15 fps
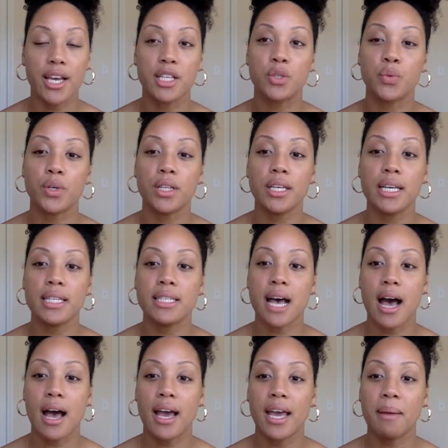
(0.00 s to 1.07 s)
It's really a
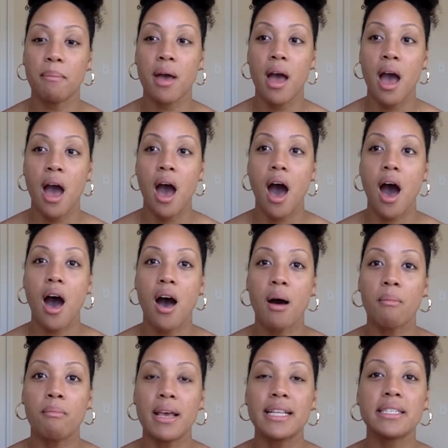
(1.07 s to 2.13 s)
time,
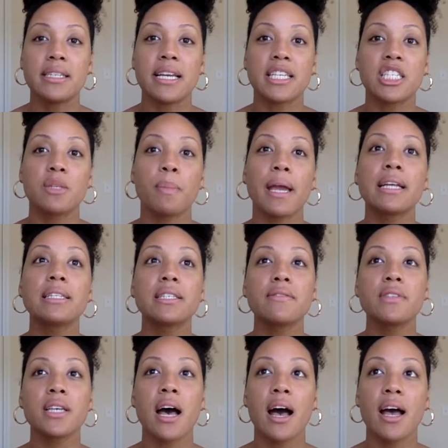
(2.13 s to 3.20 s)
it's an
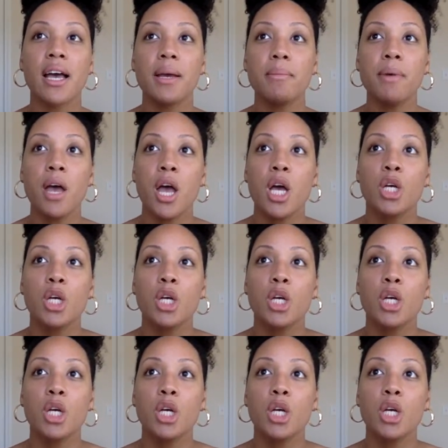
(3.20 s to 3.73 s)
expansive time